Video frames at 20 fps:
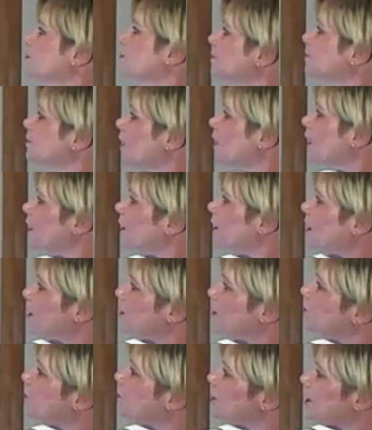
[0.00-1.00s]

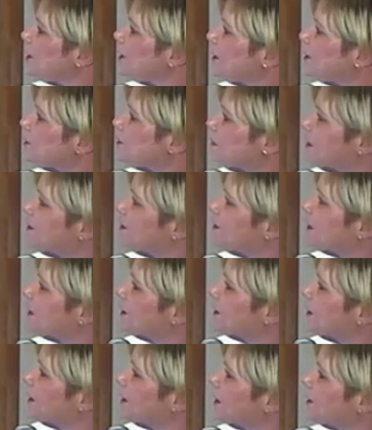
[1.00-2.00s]
And GIS,
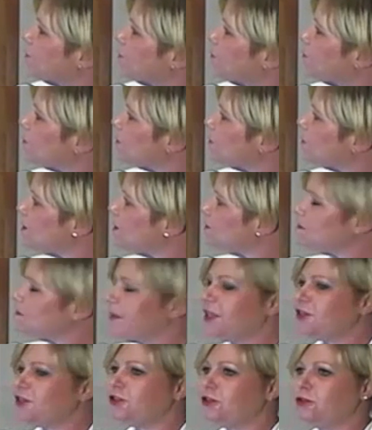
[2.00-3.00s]
basically, it
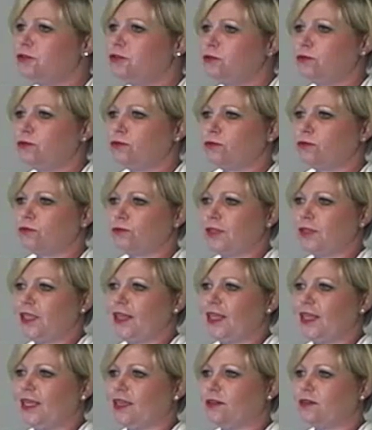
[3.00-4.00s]
makes you
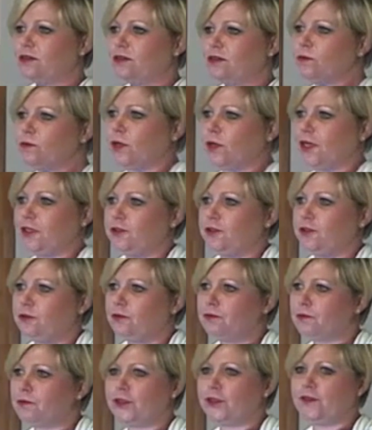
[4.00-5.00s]
rethink what
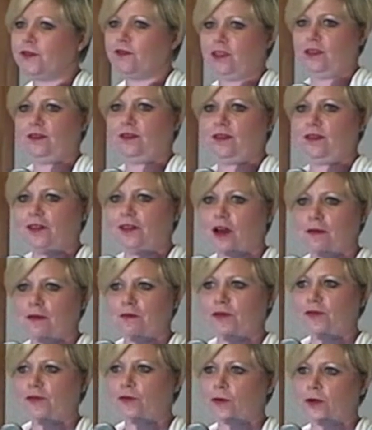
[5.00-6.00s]
you previously thought
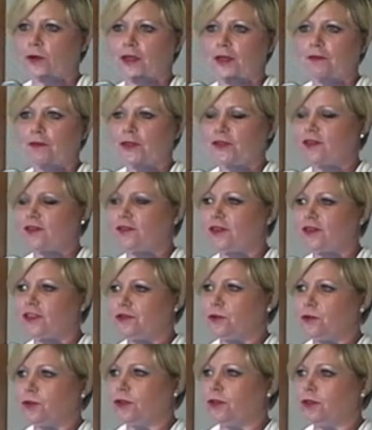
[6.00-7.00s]
before. It puts a
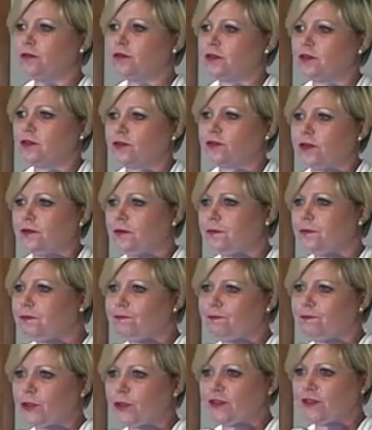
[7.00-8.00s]
visual
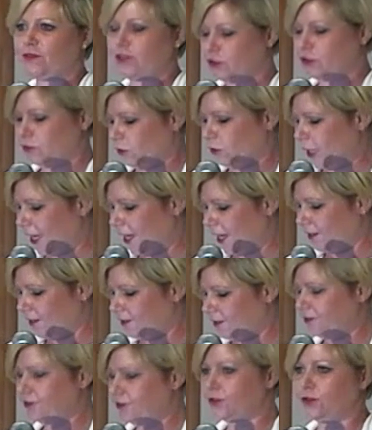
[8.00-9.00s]

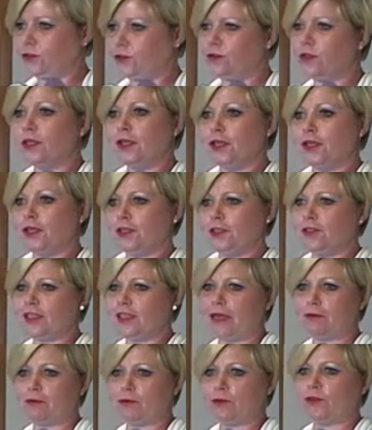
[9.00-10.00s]
aid to your
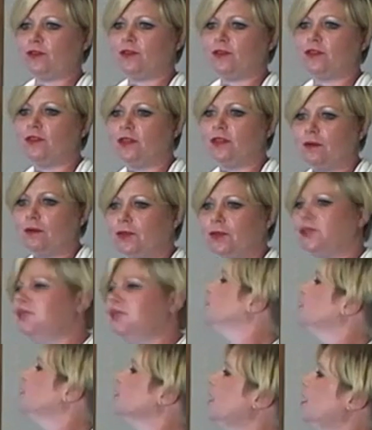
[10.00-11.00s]
tables and numbers
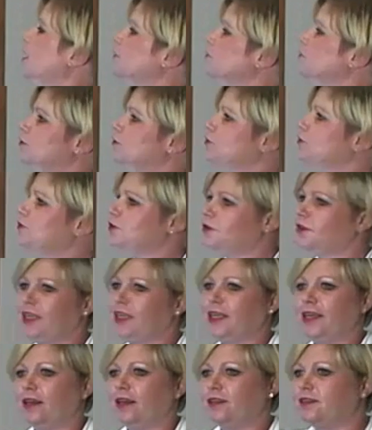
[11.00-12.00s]
and allows you to
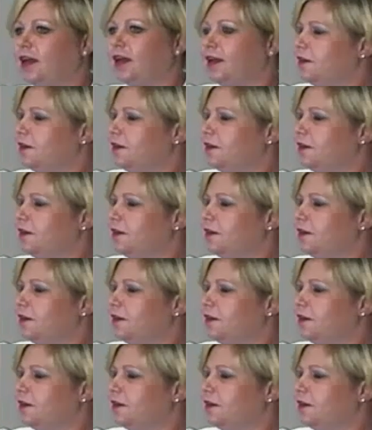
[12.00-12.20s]
think outside of the